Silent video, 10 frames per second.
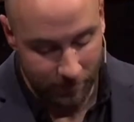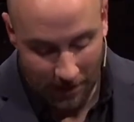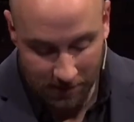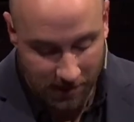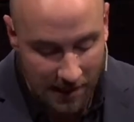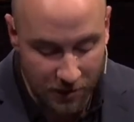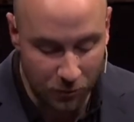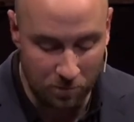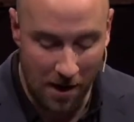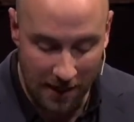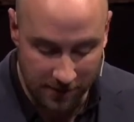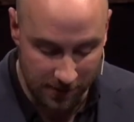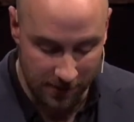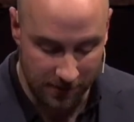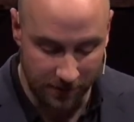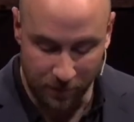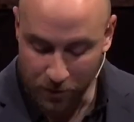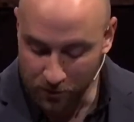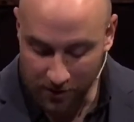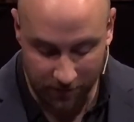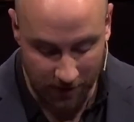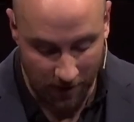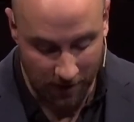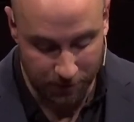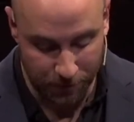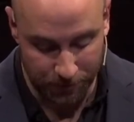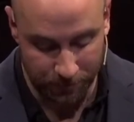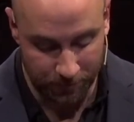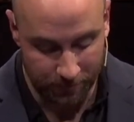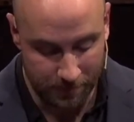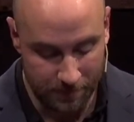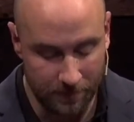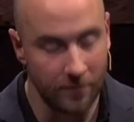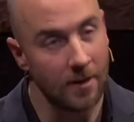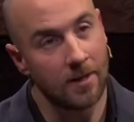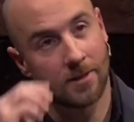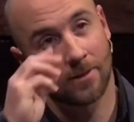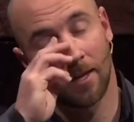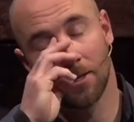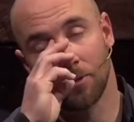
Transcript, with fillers: silence reminds us of the beauty of the gospel. Silence